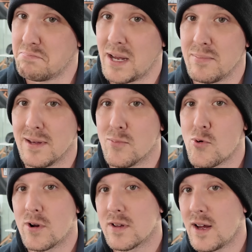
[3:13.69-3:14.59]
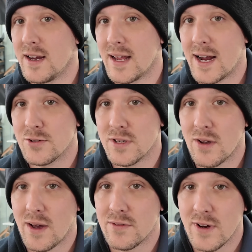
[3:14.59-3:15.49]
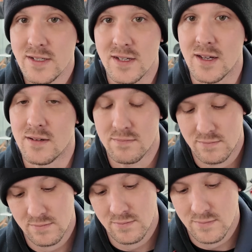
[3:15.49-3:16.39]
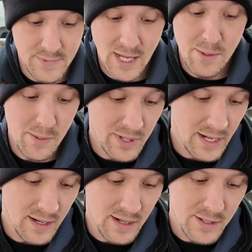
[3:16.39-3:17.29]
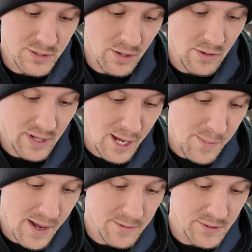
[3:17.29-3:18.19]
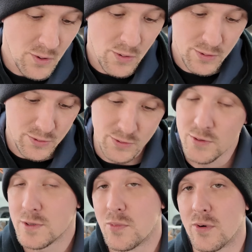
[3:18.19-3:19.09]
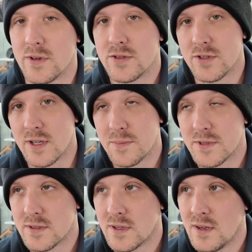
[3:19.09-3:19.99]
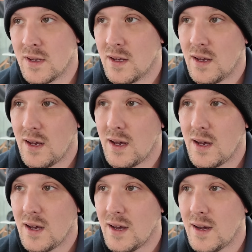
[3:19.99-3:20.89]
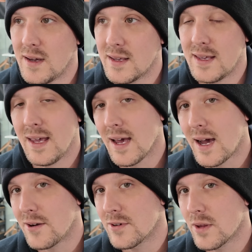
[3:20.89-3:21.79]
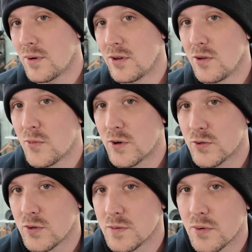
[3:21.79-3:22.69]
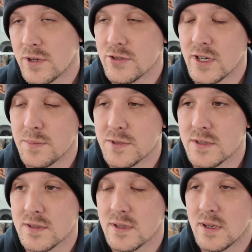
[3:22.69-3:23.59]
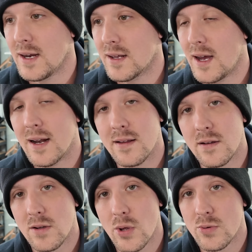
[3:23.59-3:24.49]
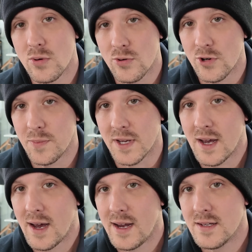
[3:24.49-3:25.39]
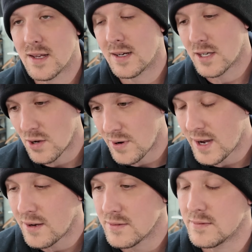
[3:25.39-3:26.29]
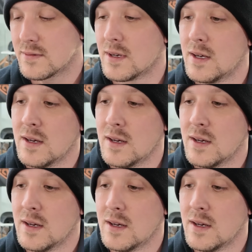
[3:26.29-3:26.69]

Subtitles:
might be more inclined to actually go out and race again. Am I planning any solo campouts or dual sport trips? Yeah, I really want to do more dual sport trips. Kind of got a little local group of guys that like to go out and